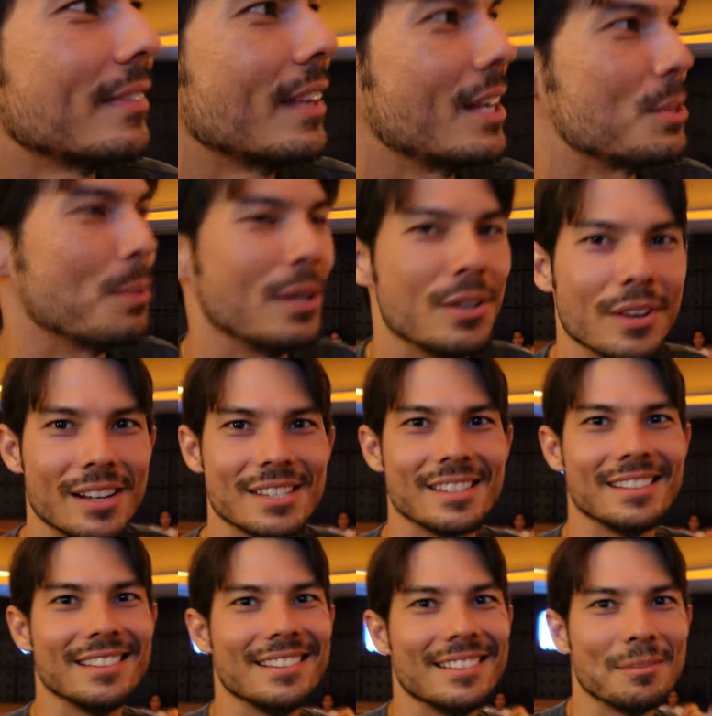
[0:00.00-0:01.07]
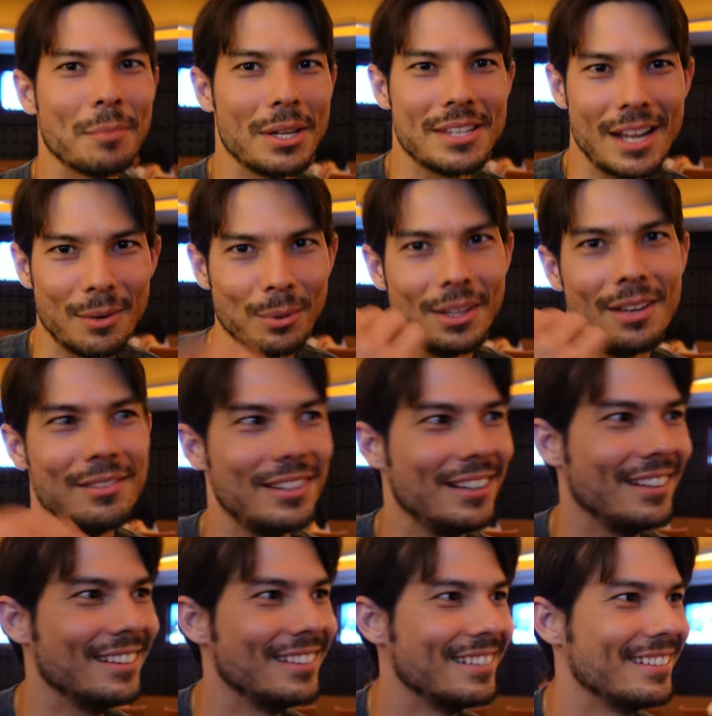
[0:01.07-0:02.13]
That's pretty crazy. My dad would love it
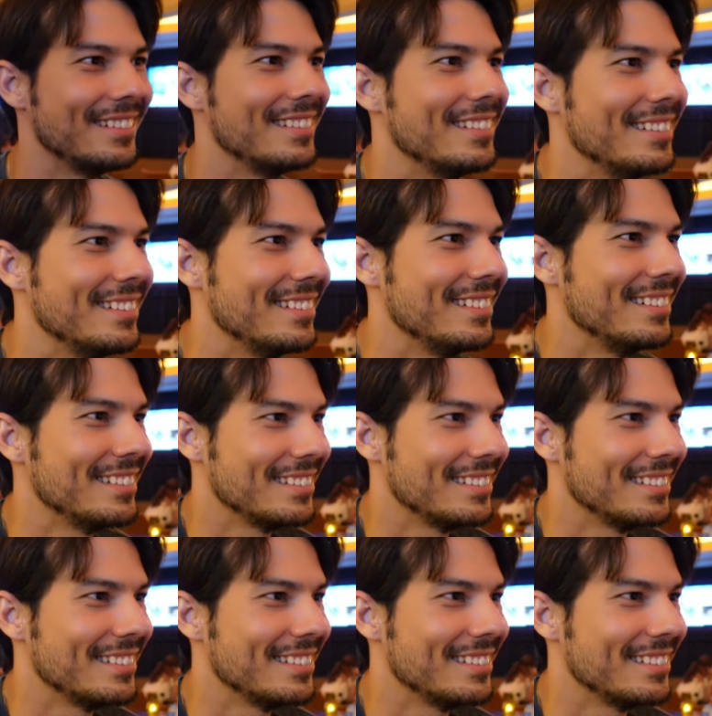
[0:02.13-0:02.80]
here.